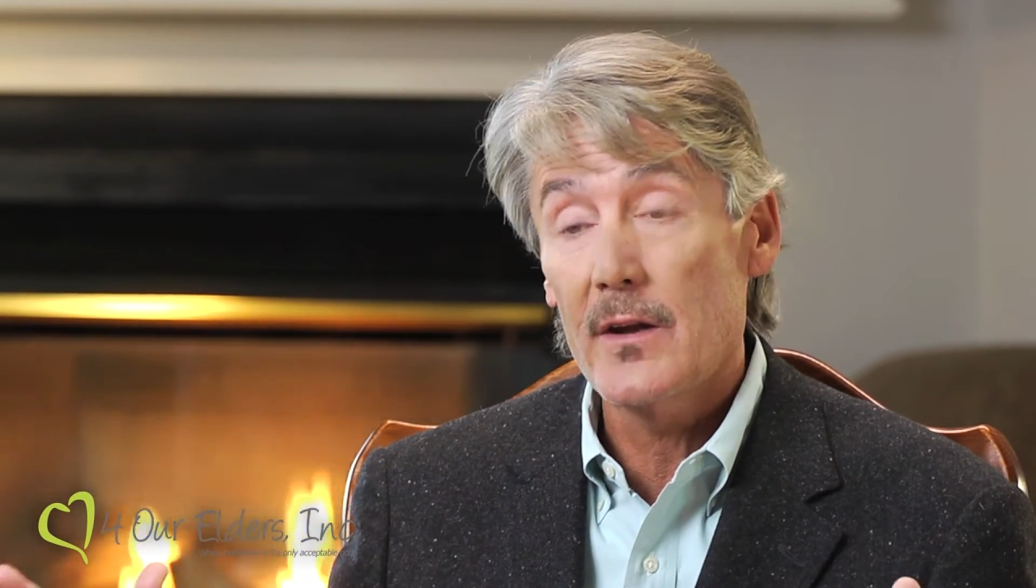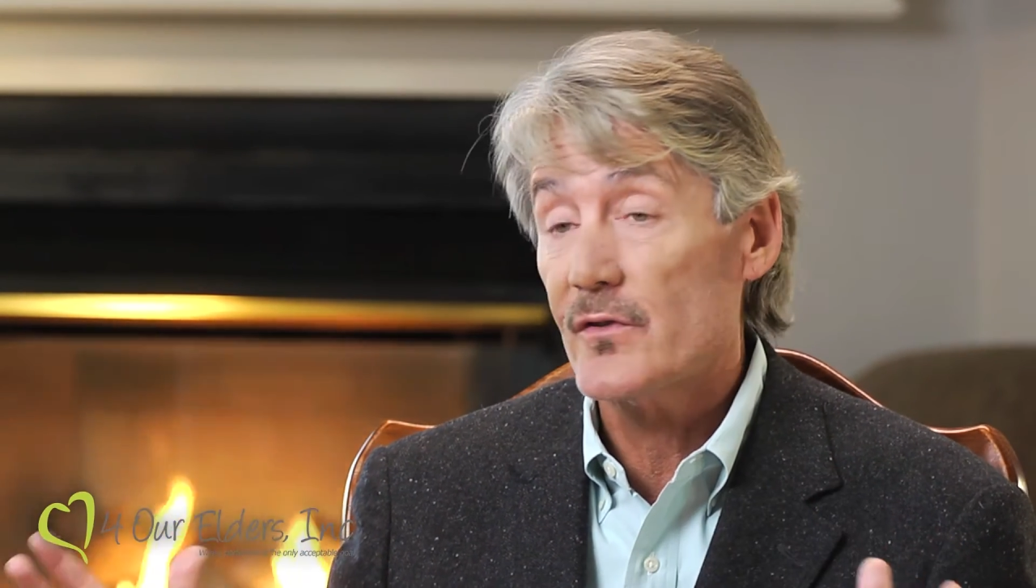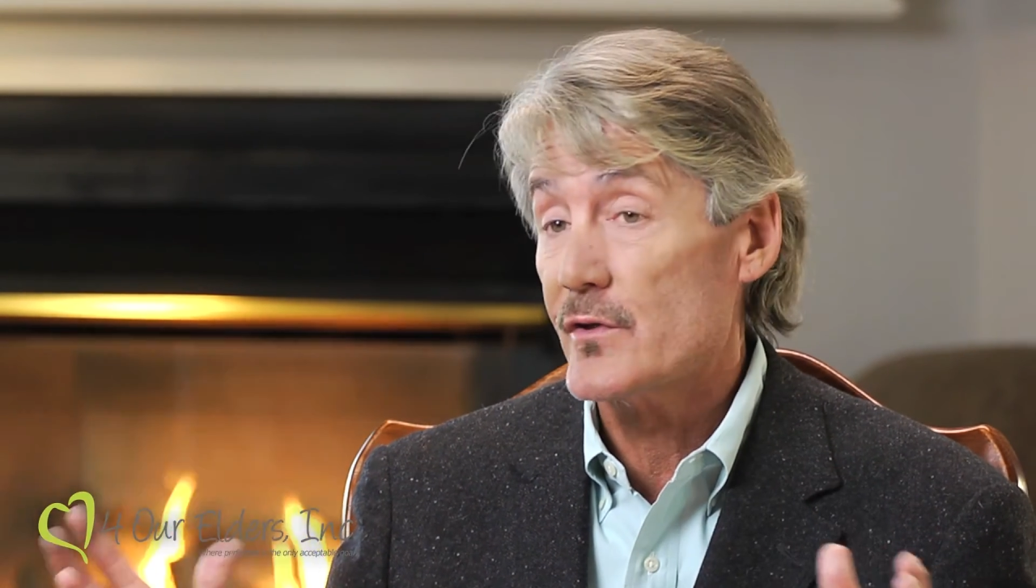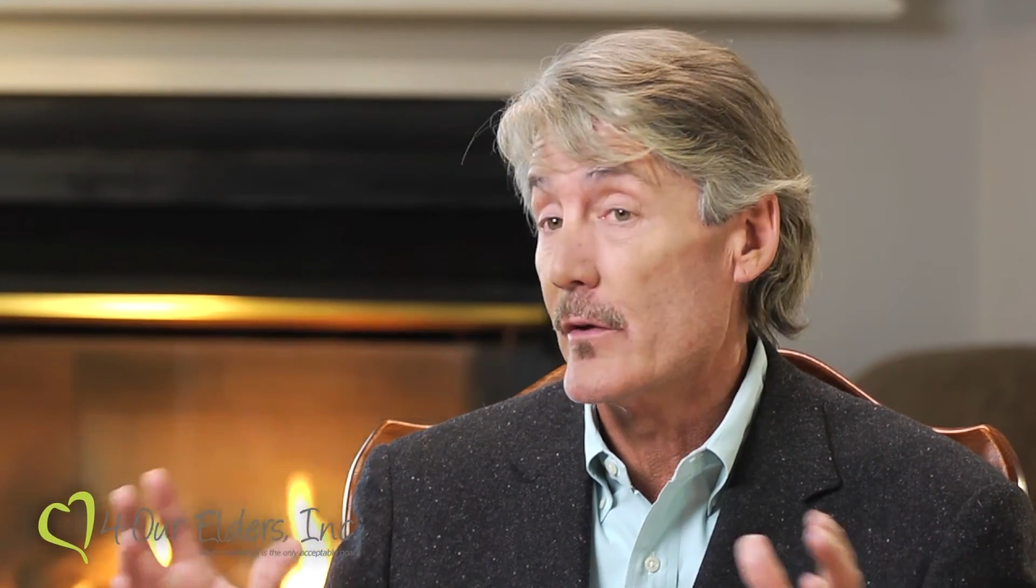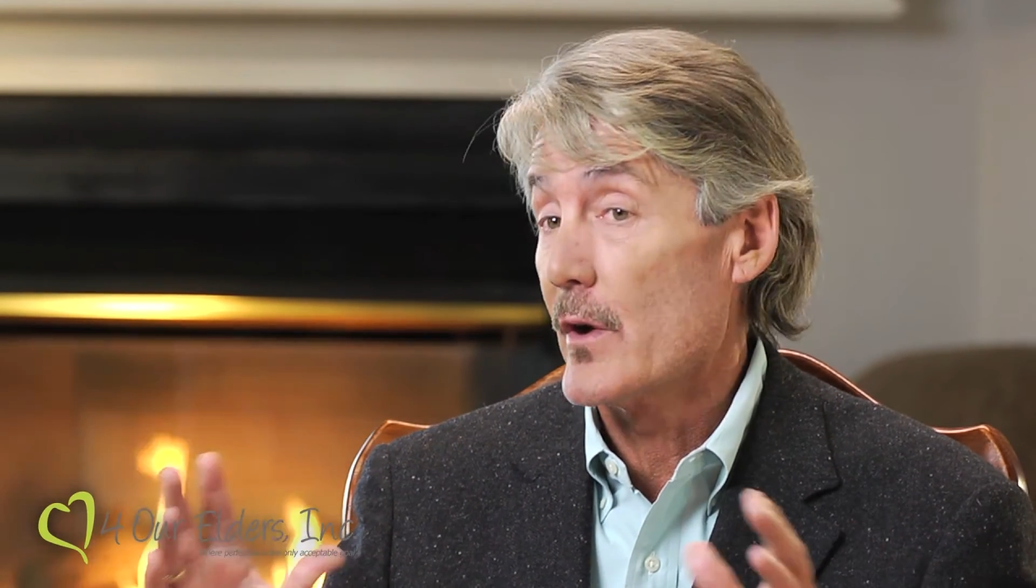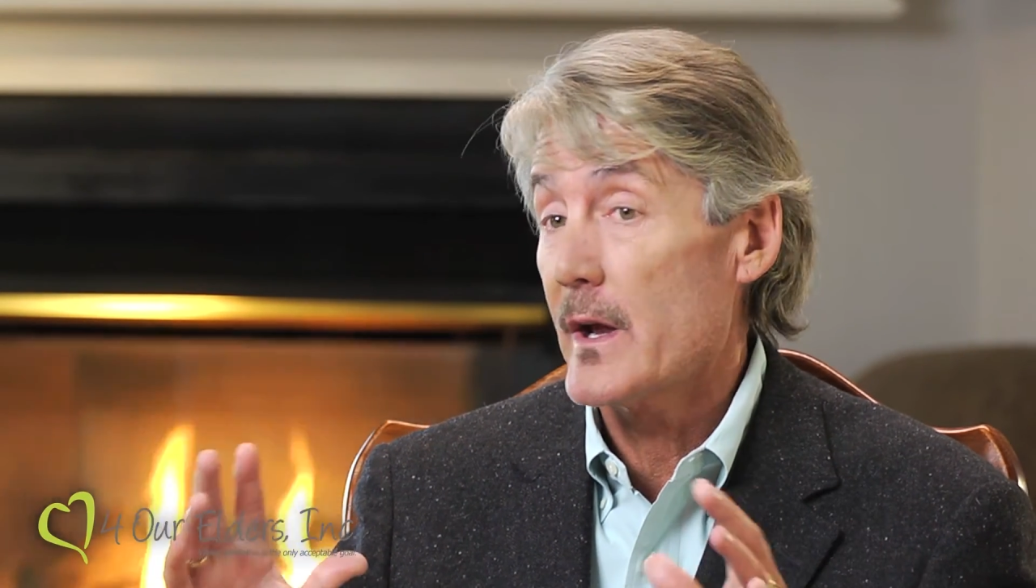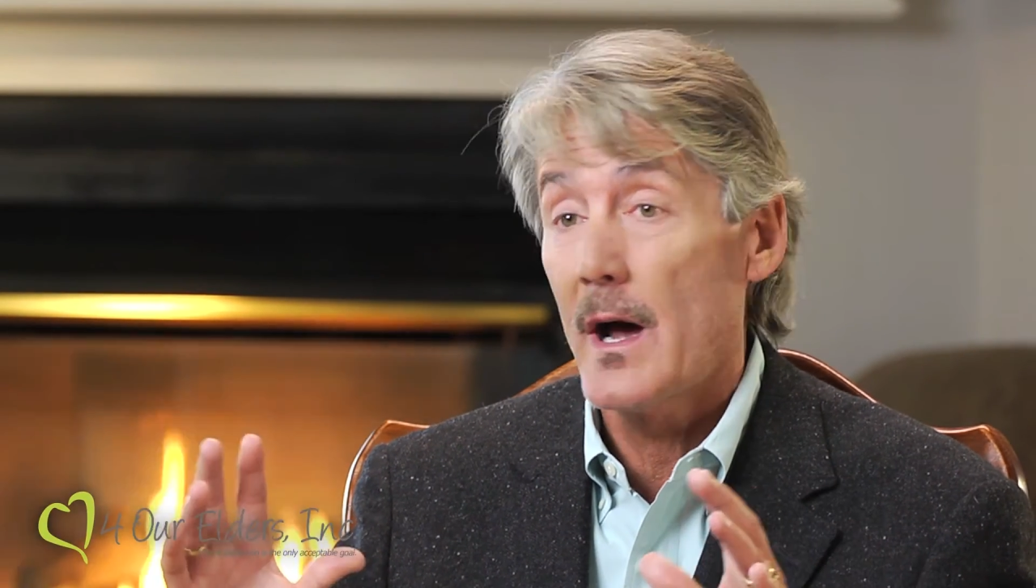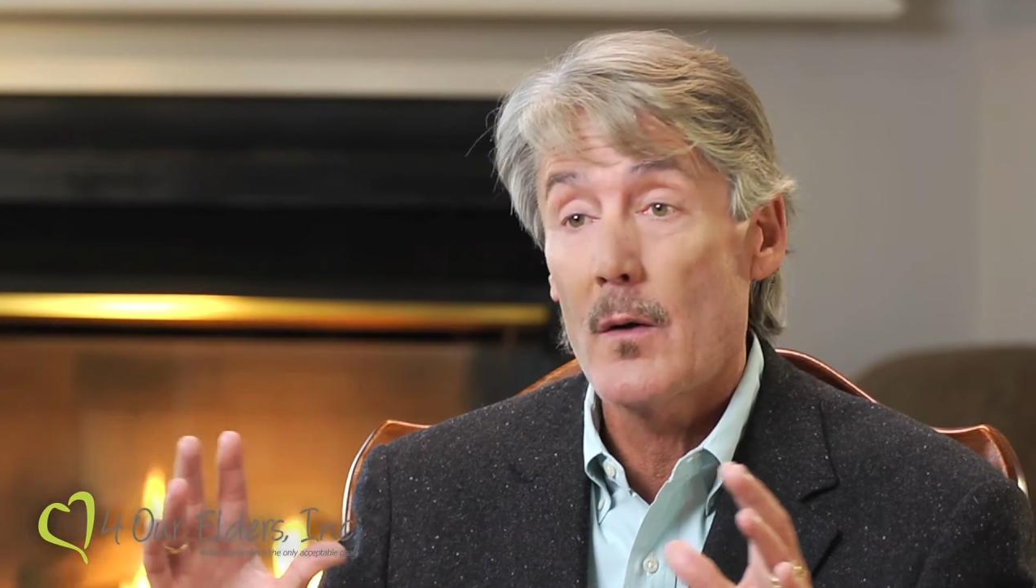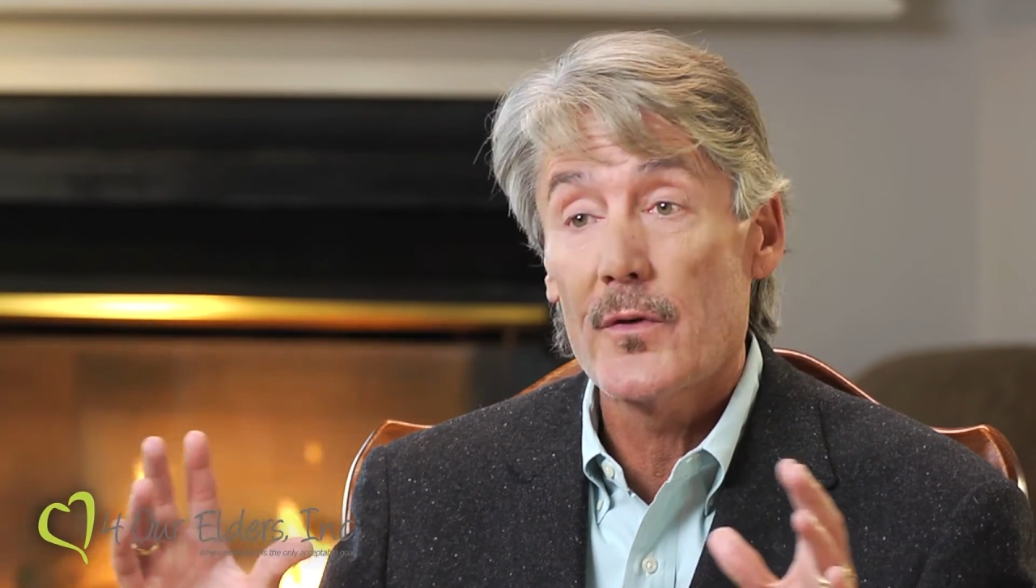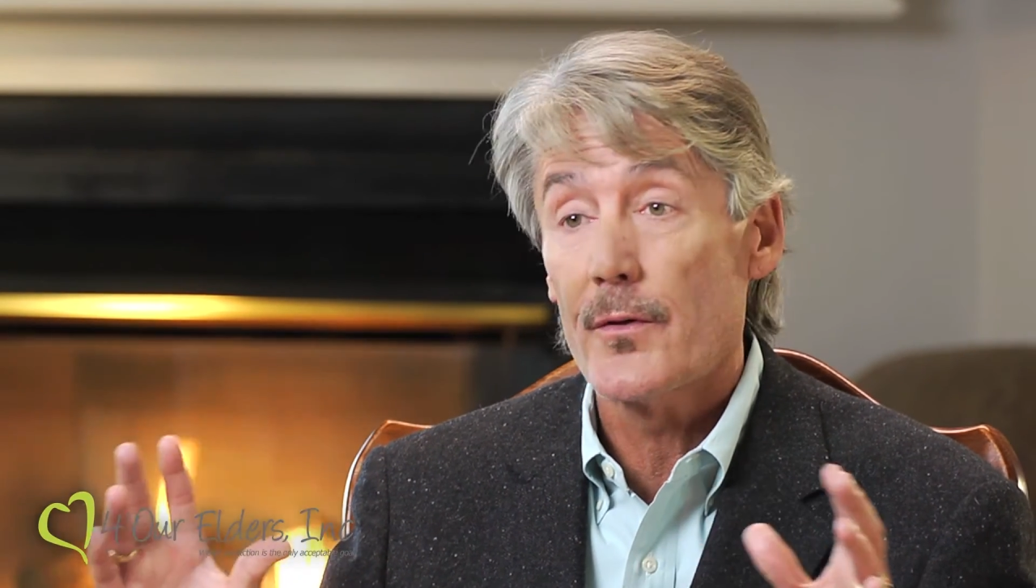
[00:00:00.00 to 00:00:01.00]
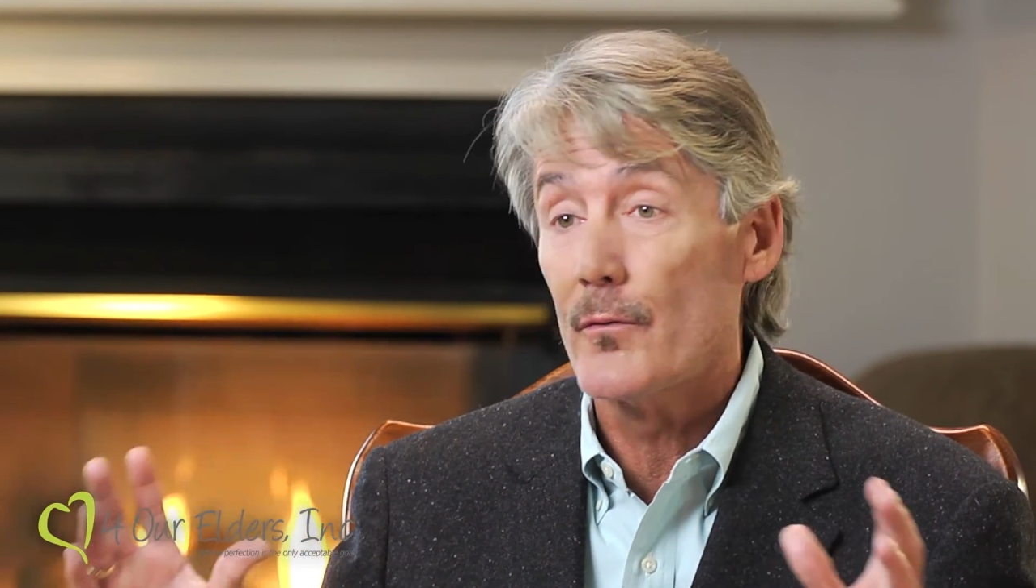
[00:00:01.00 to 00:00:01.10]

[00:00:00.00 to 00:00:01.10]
it's generally not what the